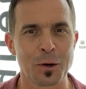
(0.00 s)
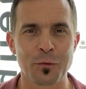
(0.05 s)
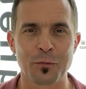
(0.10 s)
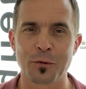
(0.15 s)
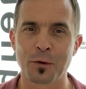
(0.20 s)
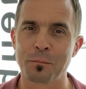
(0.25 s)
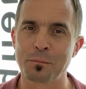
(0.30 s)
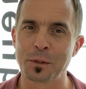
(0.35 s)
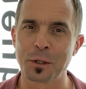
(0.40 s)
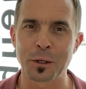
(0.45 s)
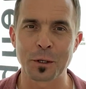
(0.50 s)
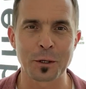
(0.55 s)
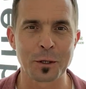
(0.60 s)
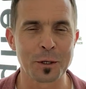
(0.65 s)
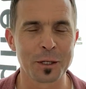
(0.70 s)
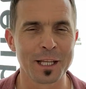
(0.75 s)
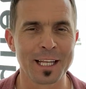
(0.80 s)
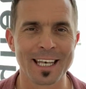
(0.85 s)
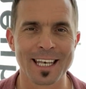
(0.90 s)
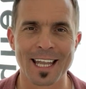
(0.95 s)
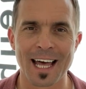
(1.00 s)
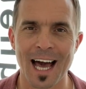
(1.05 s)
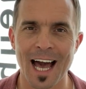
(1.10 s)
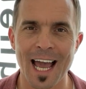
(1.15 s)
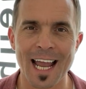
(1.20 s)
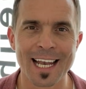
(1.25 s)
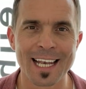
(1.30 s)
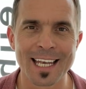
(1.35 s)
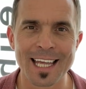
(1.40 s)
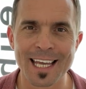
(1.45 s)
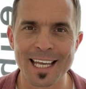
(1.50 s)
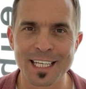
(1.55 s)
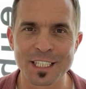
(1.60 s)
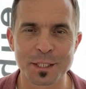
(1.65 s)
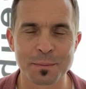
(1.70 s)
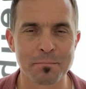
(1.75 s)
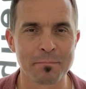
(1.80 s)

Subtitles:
from the early 90s,